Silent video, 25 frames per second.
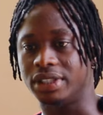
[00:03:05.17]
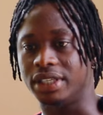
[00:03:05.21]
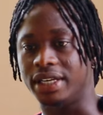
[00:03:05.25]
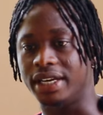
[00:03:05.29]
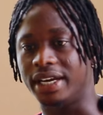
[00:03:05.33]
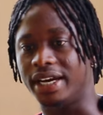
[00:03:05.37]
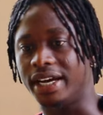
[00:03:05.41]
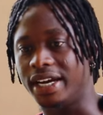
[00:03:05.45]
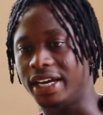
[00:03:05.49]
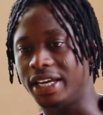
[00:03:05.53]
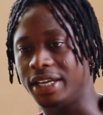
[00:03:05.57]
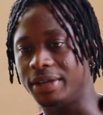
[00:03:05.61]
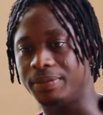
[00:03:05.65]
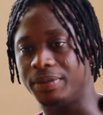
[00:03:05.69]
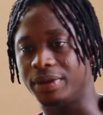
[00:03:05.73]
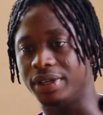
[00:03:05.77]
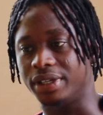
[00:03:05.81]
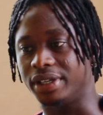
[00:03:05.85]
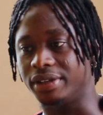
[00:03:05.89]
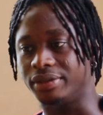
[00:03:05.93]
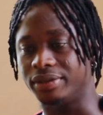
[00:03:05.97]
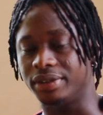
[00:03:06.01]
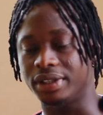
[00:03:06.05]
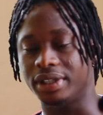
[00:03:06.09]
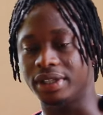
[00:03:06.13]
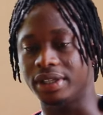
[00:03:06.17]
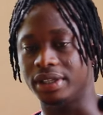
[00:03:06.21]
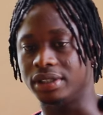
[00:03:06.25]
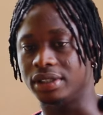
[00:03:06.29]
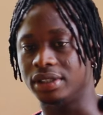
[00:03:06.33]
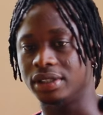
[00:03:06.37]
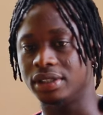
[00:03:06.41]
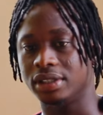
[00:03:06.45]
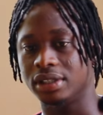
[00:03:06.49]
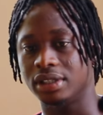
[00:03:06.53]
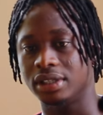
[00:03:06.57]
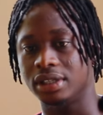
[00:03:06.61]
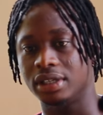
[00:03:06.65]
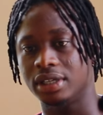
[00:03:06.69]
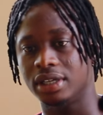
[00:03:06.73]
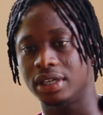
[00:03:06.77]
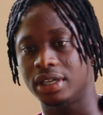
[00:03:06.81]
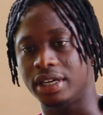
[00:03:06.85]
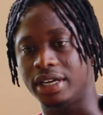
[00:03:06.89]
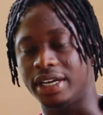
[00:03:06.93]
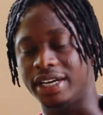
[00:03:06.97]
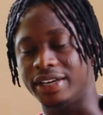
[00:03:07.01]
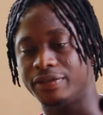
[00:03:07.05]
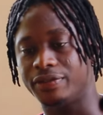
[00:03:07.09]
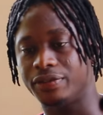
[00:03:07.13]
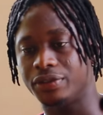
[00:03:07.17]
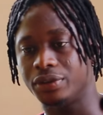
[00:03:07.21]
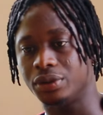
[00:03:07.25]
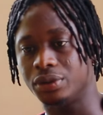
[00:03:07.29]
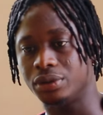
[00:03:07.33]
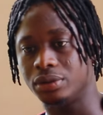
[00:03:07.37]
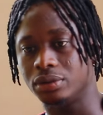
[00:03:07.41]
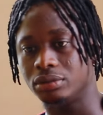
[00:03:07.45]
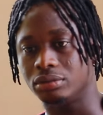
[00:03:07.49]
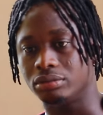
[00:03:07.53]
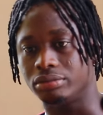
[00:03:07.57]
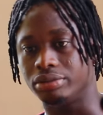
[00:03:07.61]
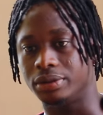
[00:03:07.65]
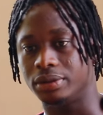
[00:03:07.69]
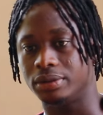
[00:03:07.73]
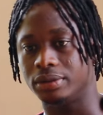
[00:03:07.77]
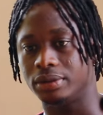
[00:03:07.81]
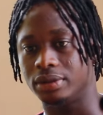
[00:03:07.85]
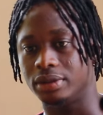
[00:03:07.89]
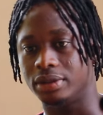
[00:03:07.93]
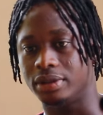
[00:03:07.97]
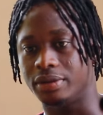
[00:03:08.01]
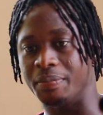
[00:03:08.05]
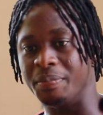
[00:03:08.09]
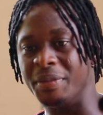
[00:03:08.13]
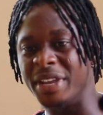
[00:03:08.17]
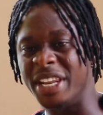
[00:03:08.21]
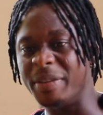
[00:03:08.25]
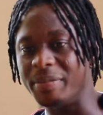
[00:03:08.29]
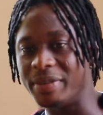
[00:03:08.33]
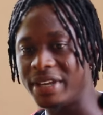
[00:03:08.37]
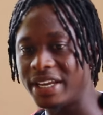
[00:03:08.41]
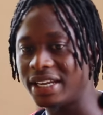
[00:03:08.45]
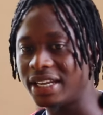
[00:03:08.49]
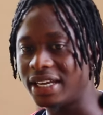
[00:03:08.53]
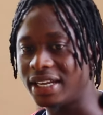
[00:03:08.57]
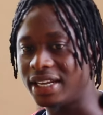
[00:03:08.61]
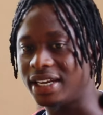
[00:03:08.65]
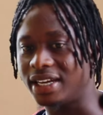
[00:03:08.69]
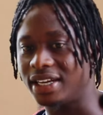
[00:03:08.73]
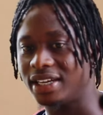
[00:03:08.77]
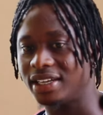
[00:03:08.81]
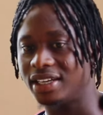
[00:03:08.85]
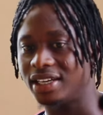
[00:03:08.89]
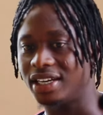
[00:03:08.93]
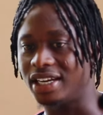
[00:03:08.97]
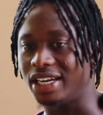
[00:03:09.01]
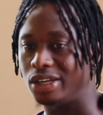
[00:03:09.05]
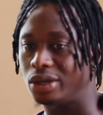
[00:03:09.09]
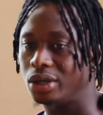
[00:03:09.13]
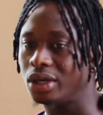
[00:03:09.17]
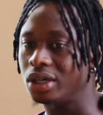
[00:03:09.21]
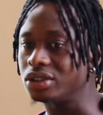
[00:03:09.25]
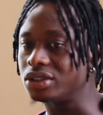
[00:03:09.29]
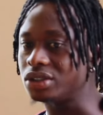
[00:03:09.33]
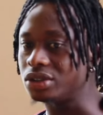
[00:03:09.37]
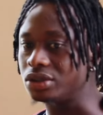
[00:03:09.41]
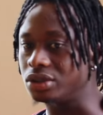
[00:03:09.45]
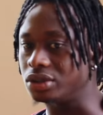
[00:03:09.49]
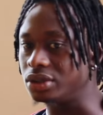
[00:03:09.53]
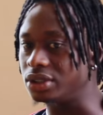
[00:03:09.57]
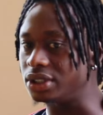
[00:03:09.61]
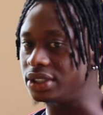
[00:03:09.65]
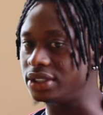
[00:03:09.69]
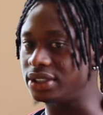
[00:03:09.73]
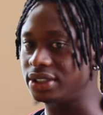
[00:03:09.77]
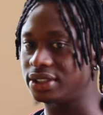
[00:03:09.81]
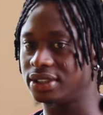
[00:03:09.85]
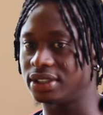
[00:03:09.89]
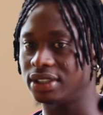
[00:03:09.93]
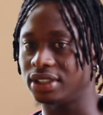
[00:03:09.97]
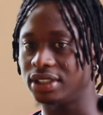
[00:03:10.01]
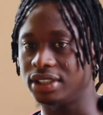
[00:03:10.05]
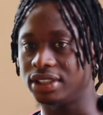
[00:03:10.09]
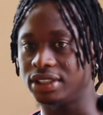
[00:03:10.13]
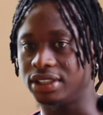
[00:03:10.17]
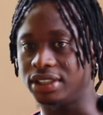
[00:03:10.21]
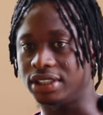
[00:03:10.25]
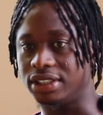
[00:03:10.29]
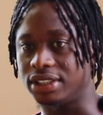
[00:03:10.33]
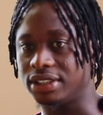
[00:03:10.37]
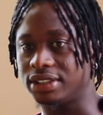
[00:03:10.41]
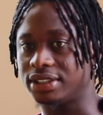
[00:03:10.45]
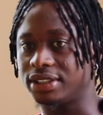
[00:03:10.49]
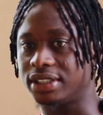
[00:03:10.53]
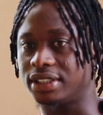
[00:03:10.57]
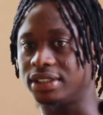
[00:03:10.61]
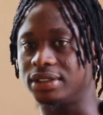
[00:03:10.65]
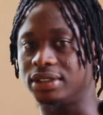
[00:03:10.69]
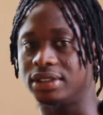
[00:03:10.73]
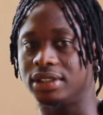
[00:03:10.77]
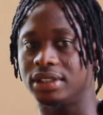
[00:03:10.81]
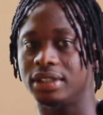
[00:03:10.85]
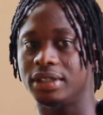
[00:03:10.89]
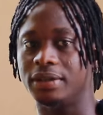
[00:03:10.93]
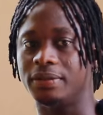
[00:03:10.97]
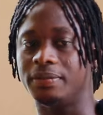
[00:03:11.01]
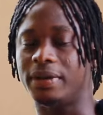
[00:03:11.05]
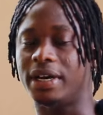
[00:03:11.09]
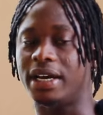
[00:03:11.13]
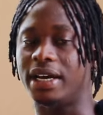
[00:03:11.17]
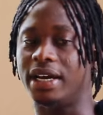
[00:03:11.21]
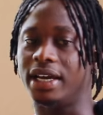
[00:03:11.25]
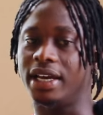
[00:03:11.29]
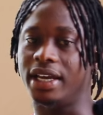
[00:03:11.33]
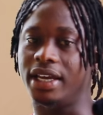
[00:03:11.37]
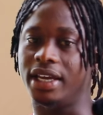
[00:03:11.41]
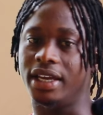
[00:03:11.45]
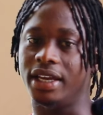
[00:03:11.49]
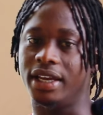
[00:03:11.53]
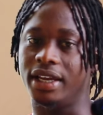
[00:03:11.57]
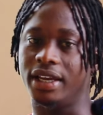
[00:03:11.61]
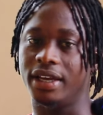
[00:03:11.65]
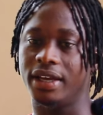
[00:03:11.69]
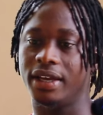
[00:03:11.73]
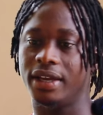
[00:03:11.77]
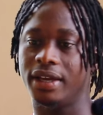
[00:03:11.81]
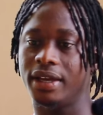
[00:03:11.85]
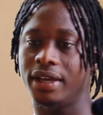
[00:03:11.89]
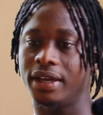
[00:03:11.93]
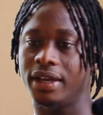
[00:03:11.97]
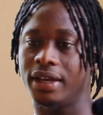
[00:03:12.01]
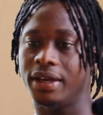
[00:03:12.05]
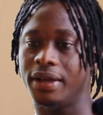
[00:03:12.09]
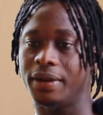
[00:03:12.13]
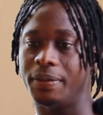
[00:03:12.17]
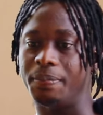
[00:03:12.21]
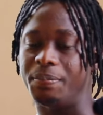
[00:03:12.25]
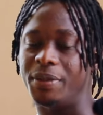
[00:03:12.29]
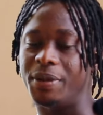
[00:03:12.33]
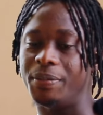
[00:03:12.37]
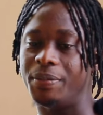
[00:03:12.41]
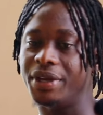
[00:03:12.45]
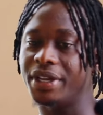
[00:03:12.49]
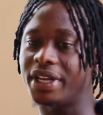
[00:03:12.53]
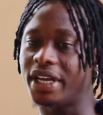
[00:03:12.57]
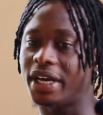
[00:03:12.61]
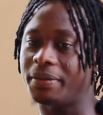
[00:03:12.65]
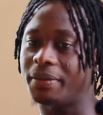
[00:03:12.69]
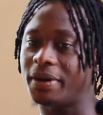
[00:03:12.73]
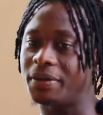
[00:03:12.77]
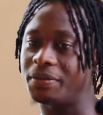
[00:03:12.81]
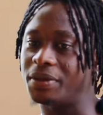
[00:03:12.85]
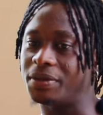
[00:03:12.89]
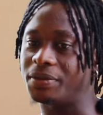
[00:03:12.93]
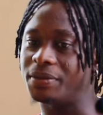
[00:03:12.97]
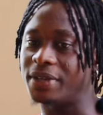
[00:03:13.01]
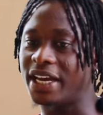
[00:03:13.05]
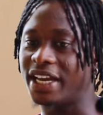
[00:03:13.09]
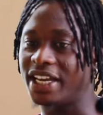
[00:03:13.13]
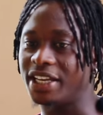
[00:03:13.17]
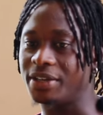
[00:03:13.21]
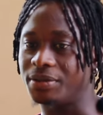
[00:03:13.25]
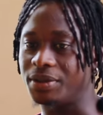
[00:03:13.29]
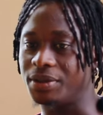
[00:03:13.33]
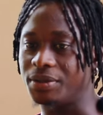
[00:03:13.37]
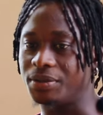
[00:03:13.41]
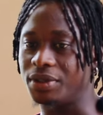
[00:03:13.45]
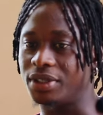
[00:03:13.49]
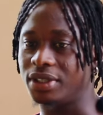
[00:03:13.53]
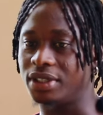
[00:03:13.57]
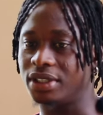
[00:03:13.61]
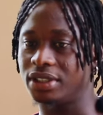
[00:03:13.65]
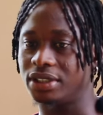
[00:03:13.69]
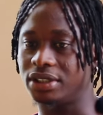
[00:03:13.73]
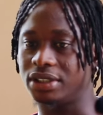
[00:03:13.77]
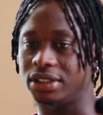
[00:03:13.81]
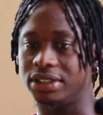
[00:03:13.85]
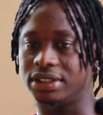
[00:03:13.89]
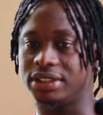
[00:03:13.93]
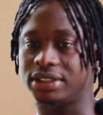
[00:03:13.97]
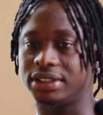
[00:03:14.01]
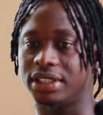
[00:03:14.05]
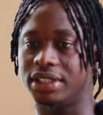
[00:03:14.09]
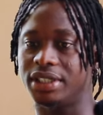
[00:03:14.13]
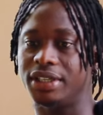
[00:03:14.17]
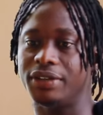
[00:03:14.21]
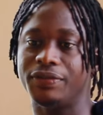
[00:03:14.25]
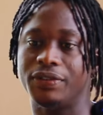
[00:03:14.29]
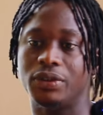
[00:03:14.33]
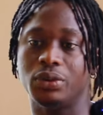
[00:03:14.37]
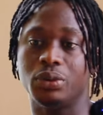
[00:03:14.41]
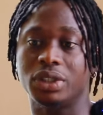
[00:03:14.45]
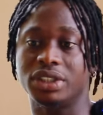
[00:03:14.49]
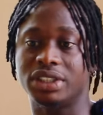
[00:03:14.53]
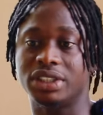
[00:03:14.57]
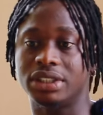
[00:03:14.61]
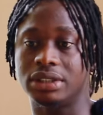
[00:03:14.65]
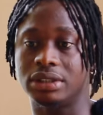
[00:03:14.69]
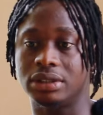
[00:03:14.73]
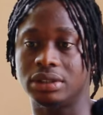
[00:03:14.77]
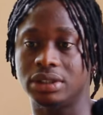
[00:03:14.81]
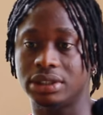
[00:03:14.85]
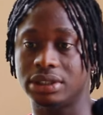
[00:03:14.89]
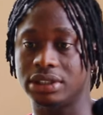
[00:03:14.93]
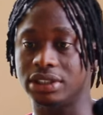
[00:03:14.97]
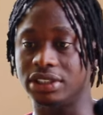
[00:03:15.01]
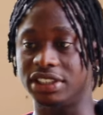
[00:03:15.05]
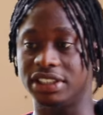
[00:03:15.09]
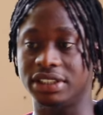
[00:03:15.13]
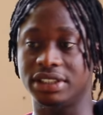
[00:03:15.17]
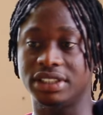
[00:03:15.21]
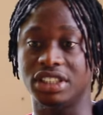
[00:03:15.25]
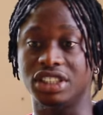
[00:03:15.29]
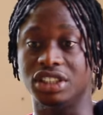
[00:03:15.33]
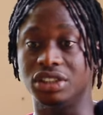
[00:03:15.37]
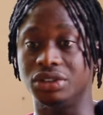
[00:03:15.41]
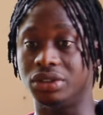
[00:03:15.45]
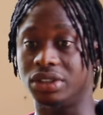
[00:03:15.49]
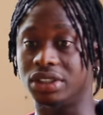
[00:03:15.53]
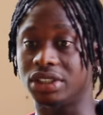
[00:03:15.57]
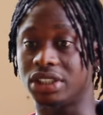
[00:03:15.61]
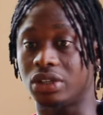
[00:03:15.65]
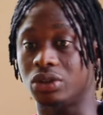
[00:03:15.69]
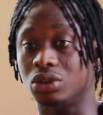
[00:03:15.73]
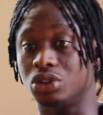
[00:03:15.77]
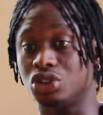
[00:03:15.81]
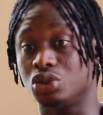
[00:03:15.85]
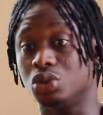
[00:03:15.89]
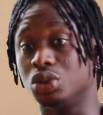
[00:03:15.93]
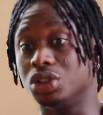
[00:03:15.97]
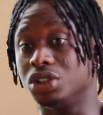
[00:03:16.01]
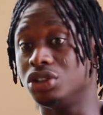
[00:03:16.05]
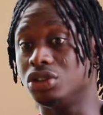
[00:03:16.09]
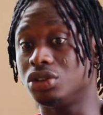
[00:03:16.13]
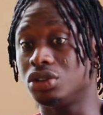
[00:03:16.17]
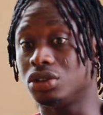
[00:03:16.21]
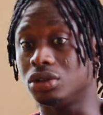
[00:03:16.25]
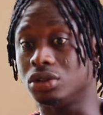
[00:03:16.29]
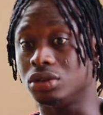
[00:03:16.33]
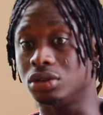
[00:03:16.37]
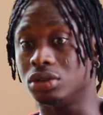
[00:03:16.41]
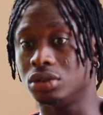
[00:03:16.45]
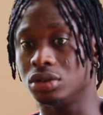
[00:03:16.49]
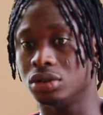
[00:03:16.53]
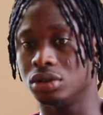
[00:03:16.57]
the hype and everything. I feel minimum that I know how to do it. You understand? But Bibi Nama Bibi Bibi. You understand? If it wasn't these injuries I was going through,